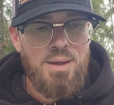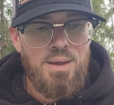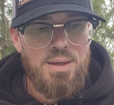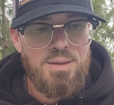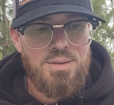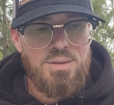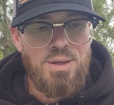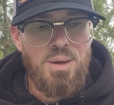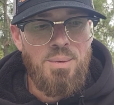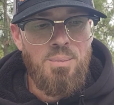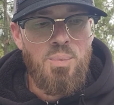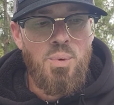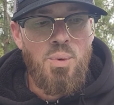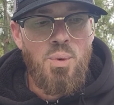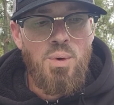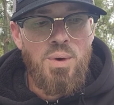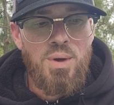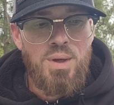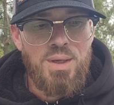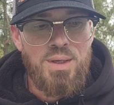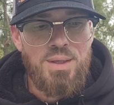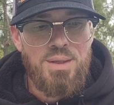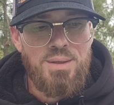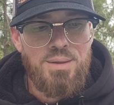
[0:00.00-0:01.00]
at some
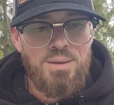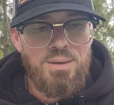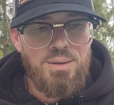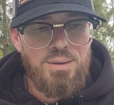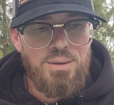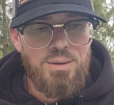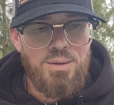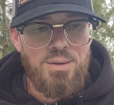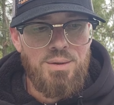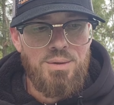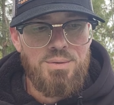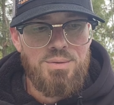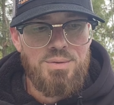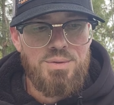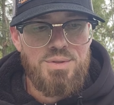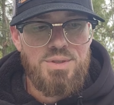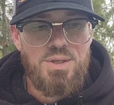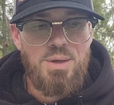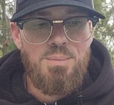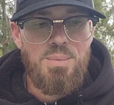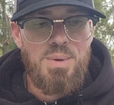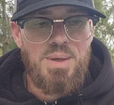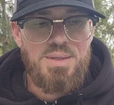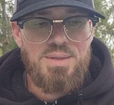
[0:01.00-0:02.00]
point, you know,
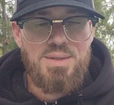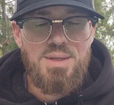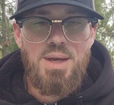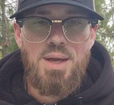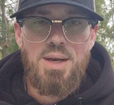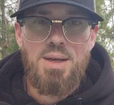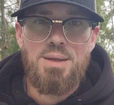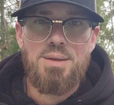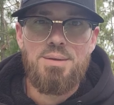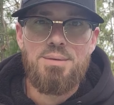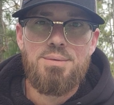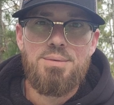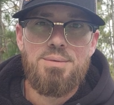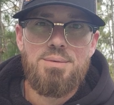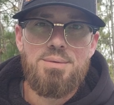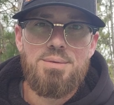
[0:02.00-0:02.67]
somebody's got to